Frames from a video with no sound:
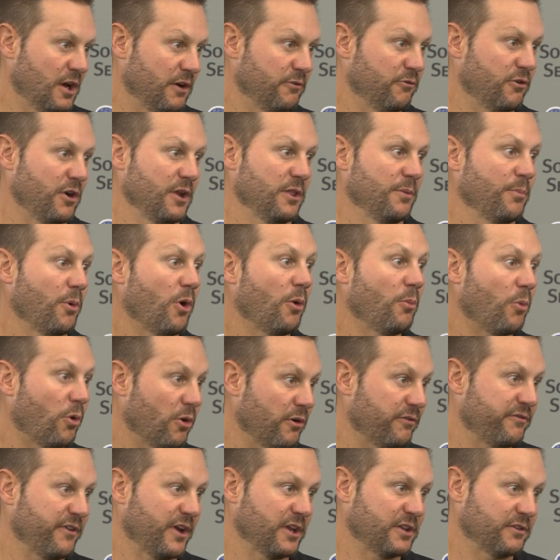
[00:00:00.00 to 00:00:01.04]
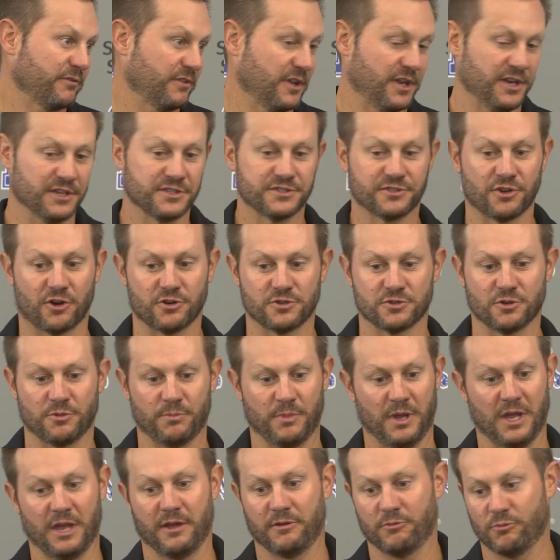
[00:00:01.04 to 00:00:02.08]
of running the ball more effectively. And it starts
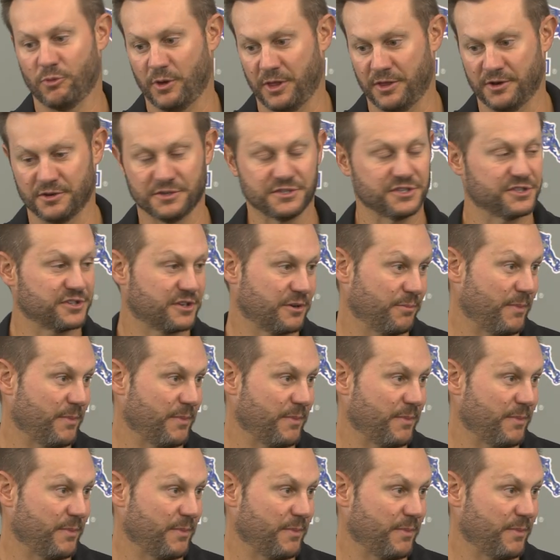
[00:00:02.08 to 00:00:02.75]
with me, whether it's